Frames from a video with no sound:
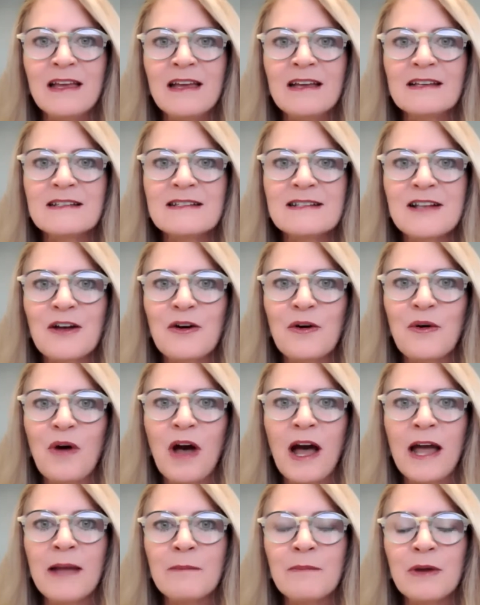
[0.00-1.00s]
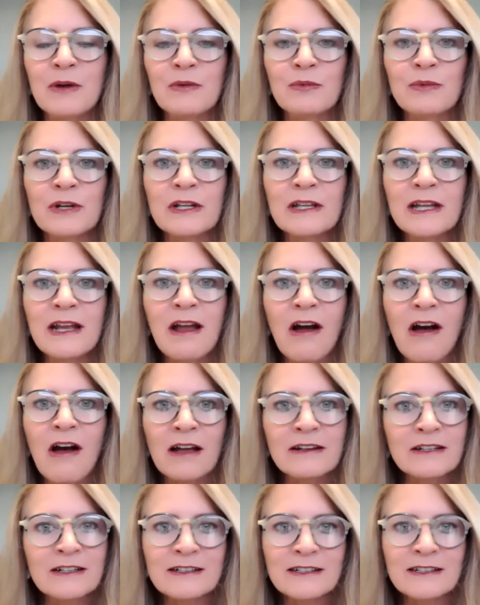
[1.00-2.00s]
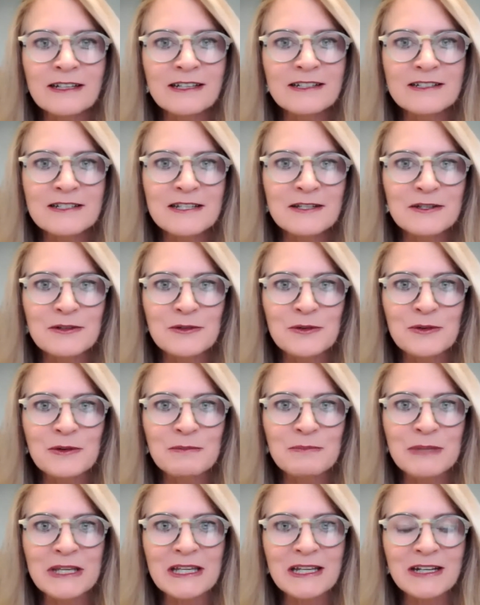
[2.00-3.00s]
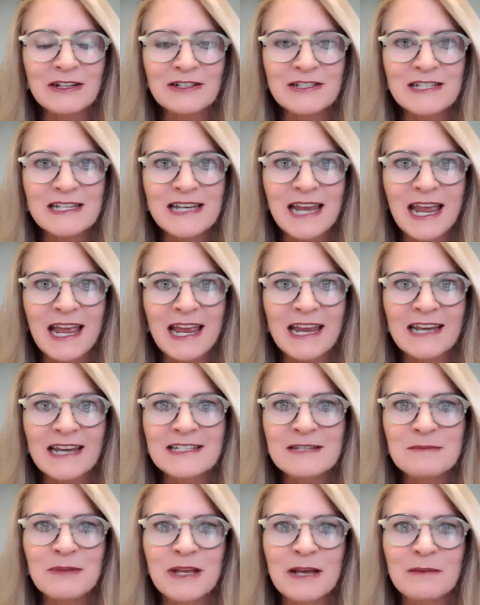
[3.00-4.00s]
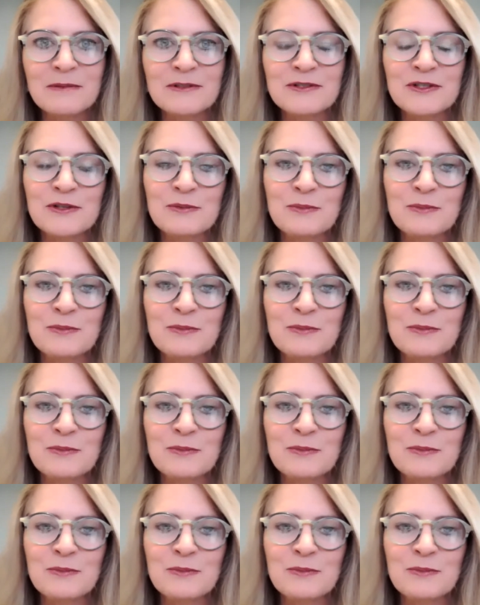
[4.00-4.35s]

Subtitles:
So I'm really honored to be here today to be able to